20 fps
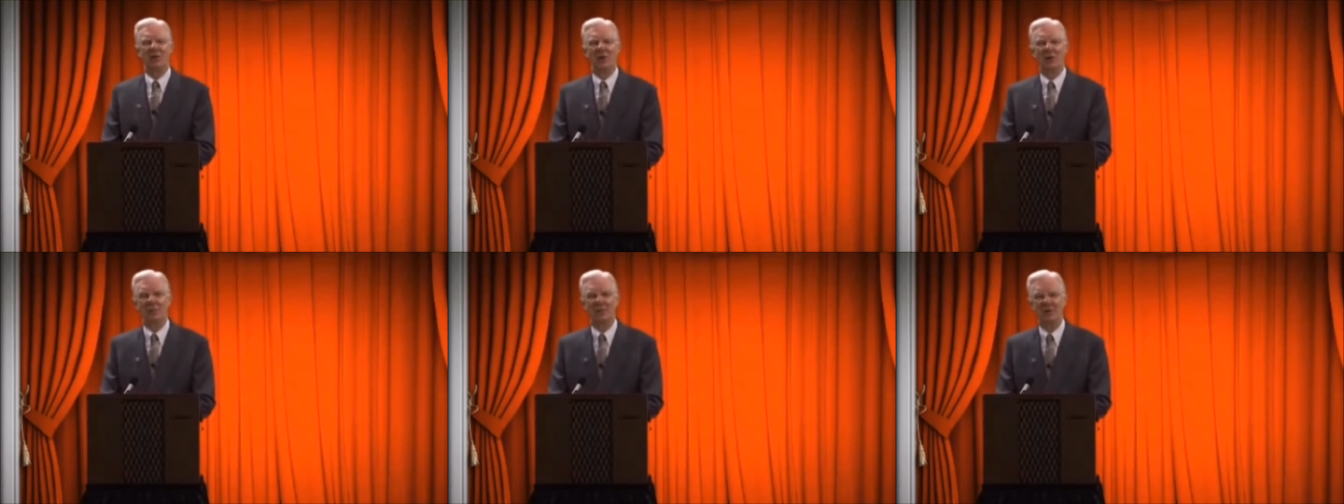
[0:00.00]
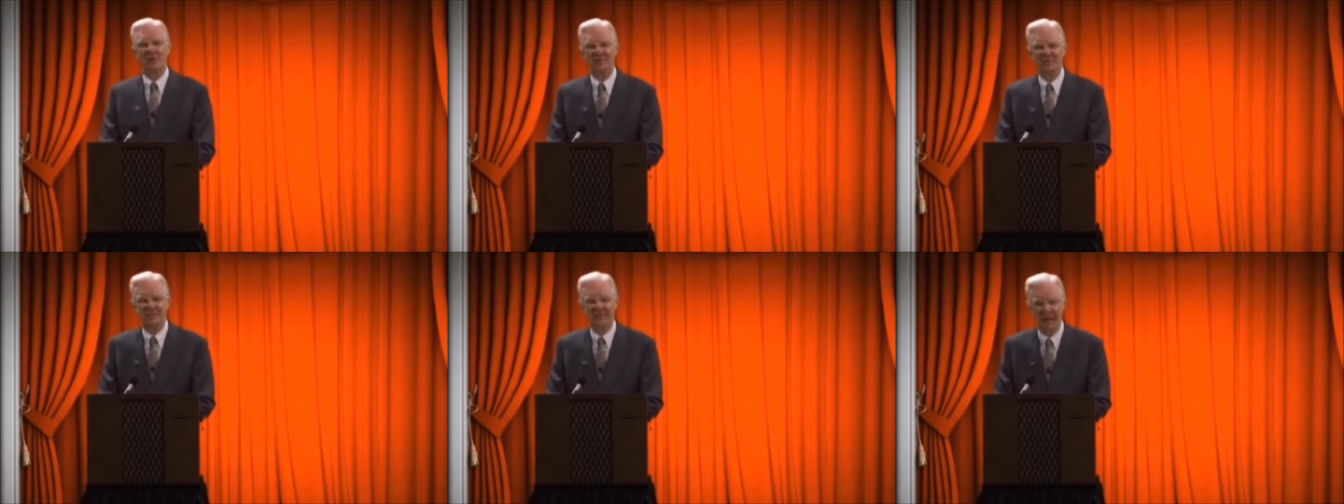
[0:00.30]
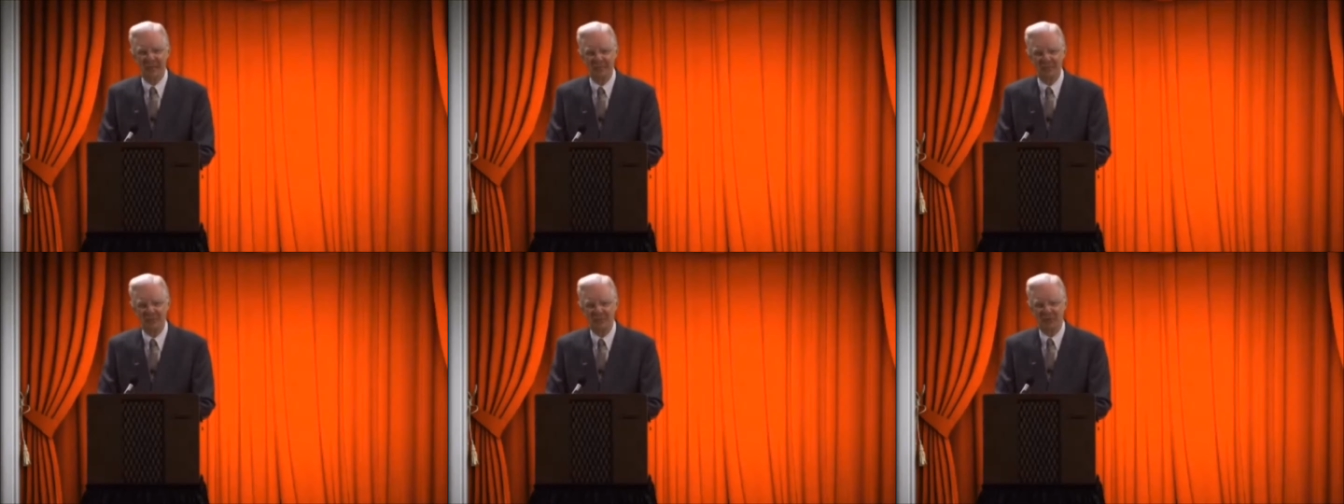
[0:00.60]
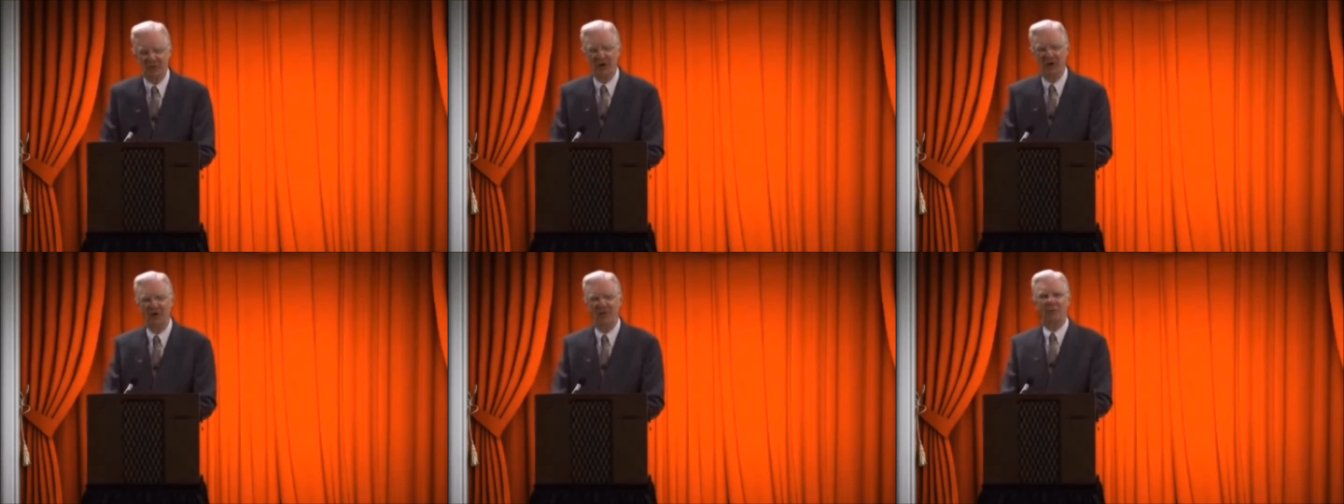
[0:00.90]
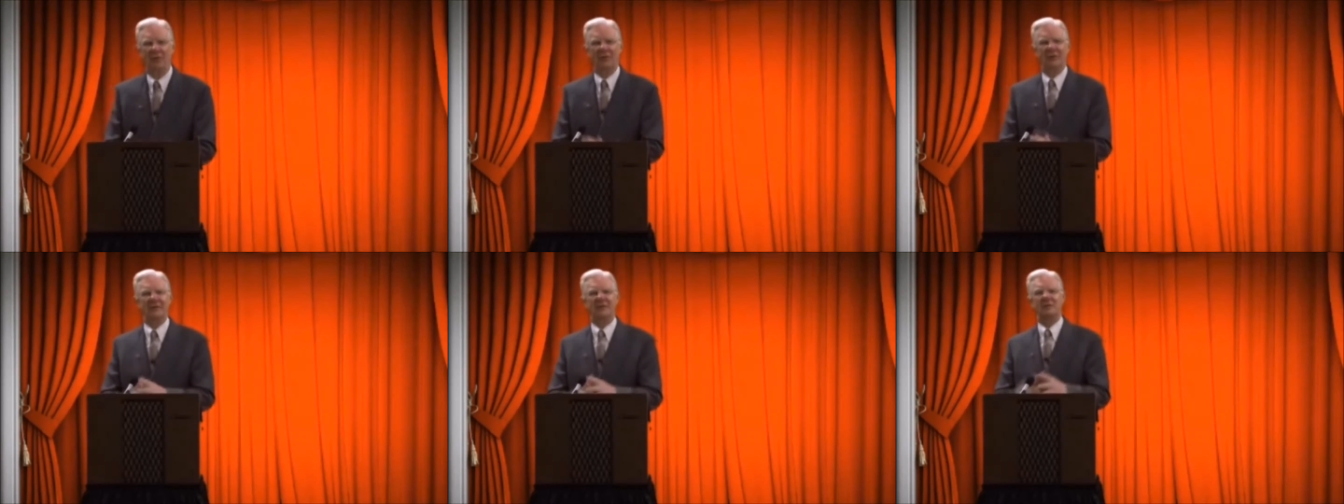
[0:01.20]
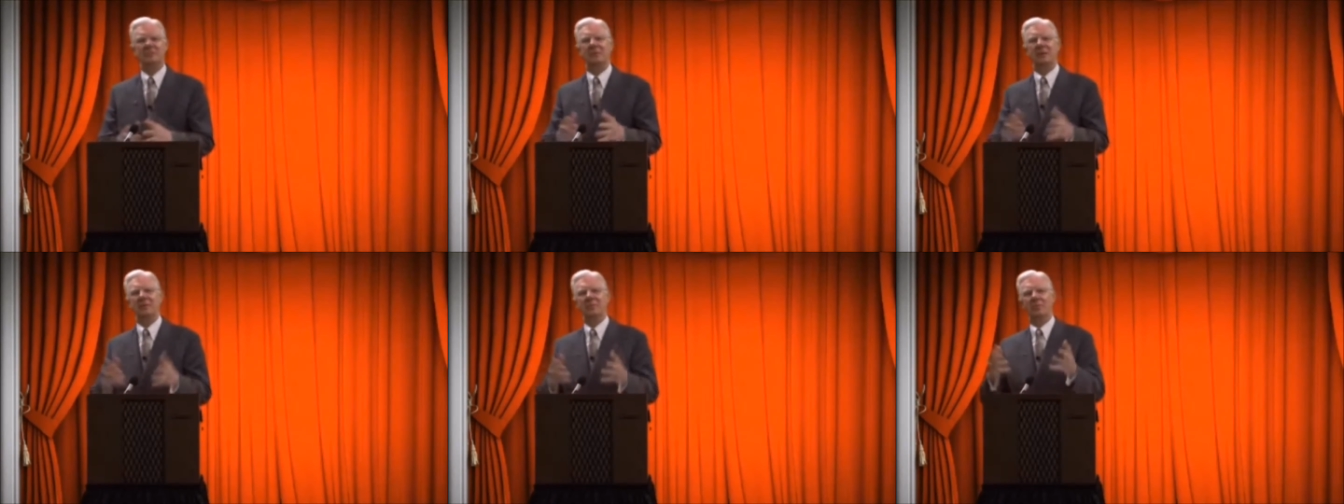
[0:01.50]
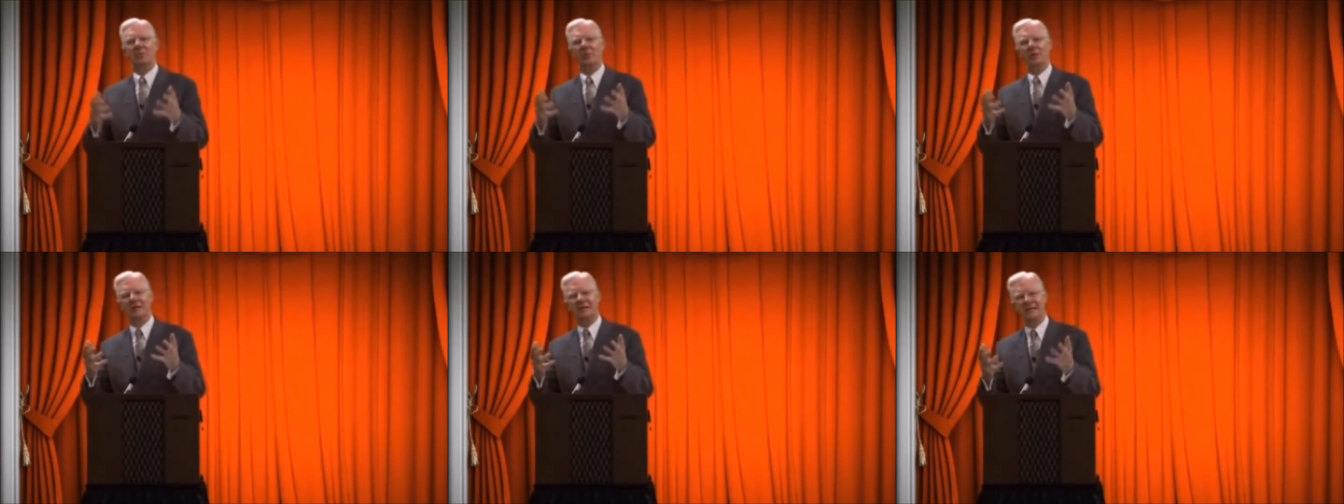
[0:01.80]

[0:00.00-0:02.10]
or perception of what these people were